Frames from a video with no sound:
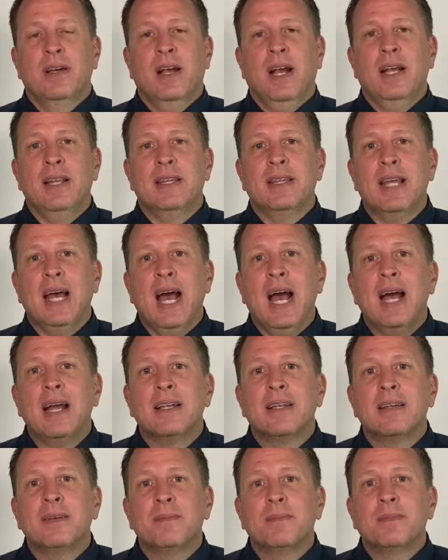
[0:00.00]
And
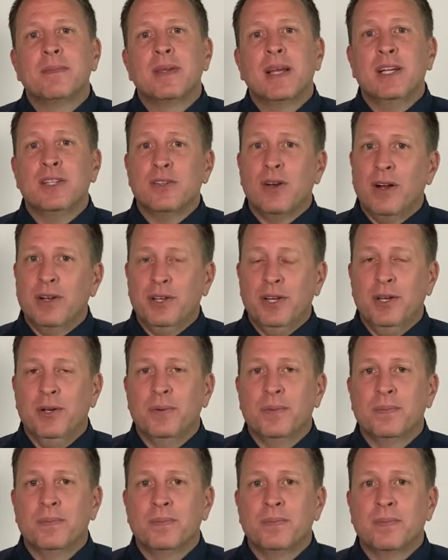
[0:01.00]
that is on
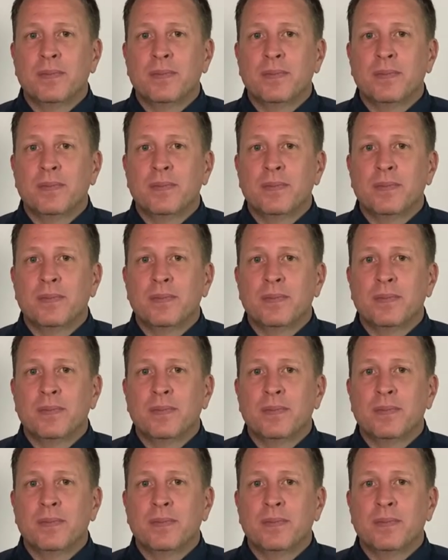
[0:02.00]
you.